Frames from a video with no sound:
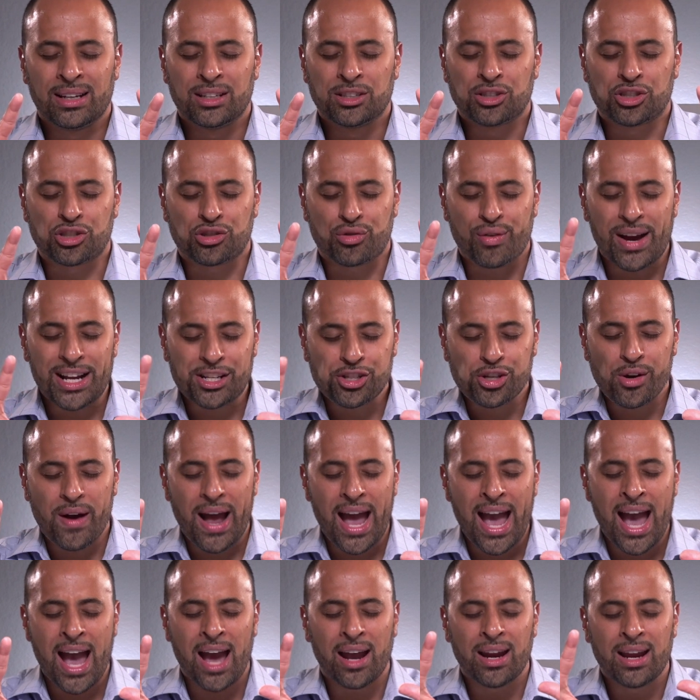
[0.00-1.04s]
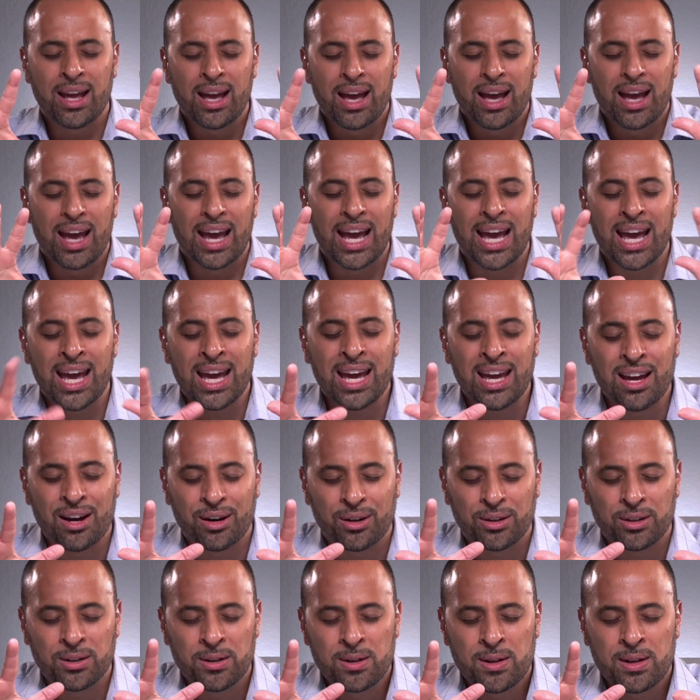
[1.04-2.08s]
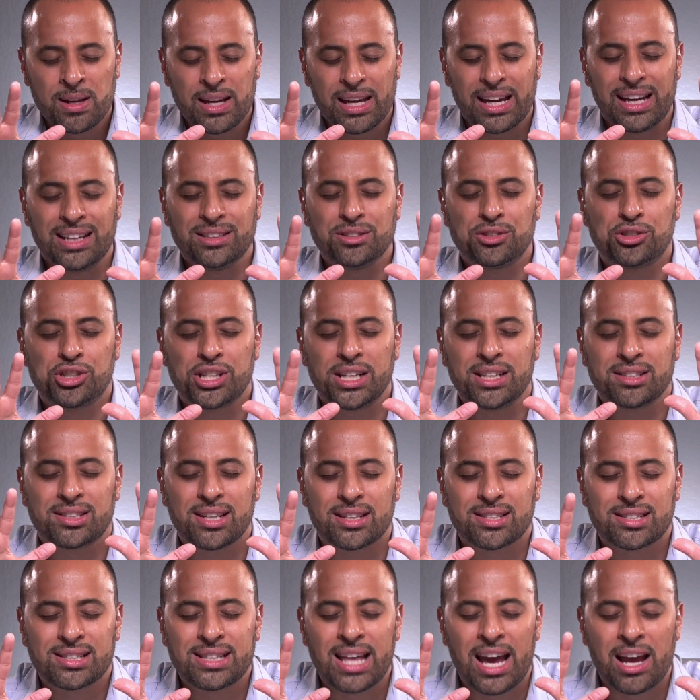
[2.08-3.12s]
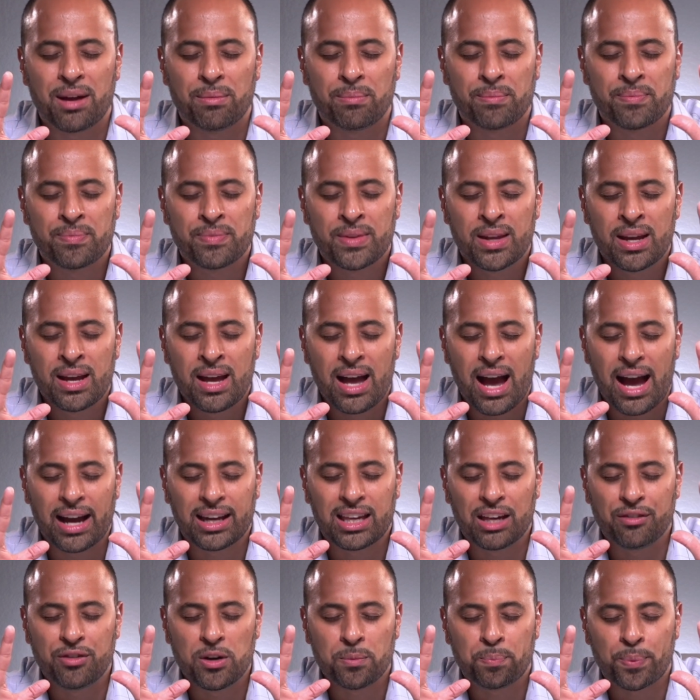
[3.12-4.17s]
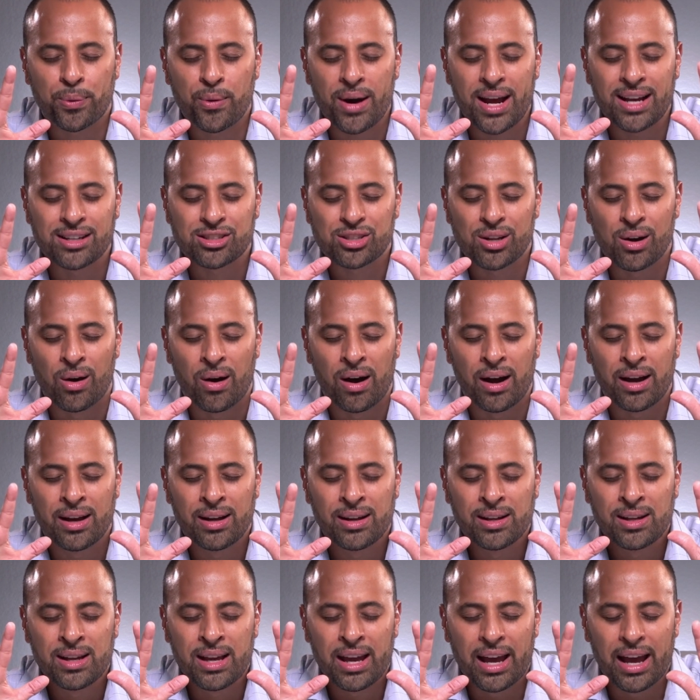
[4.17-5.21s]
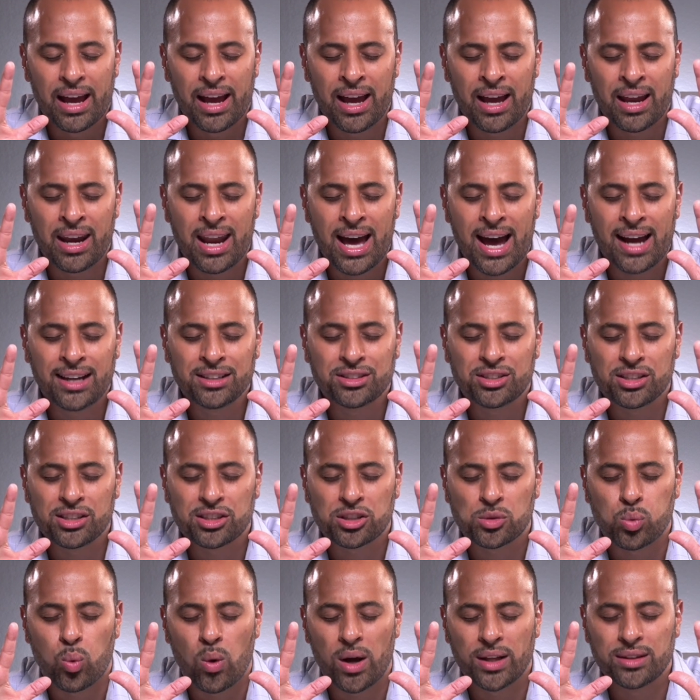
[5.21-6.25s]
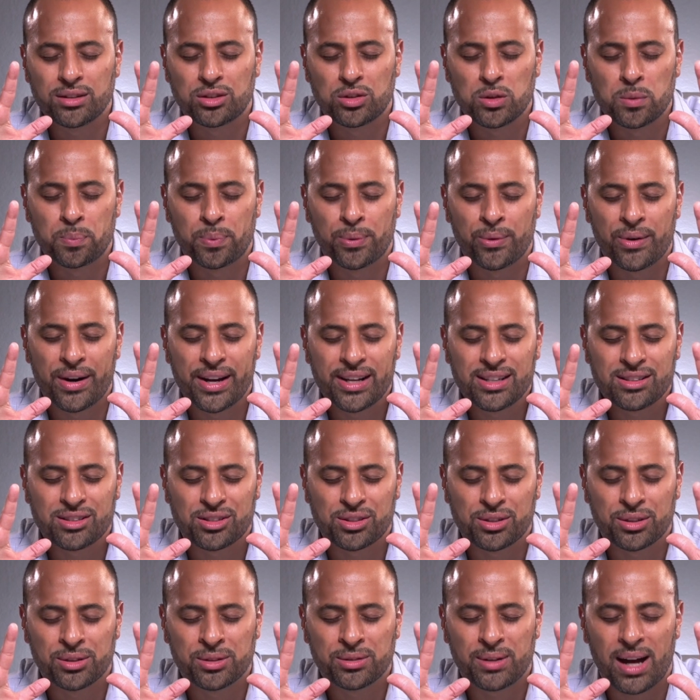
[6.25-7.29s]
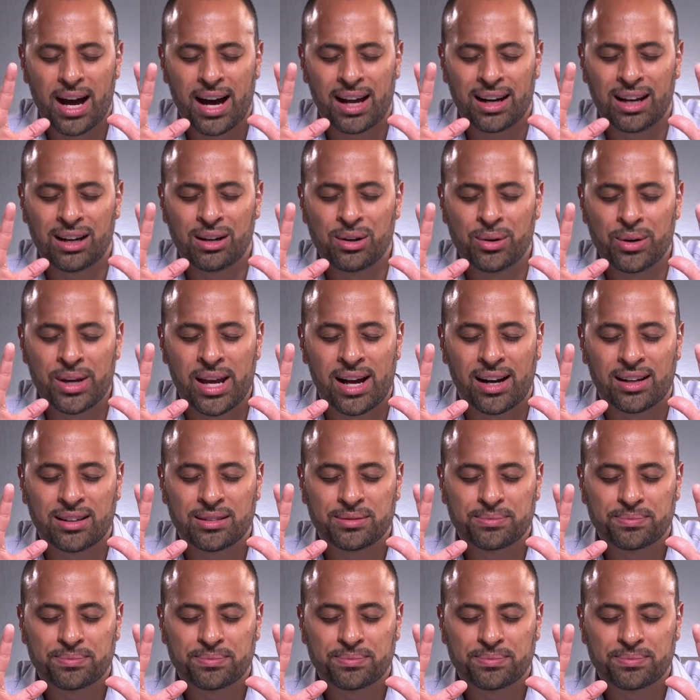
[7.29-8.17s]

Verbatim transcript: Stretch your hand, heal in Jesus' name. I give you praise, Lord. And I just want to praise you. Hallelujah.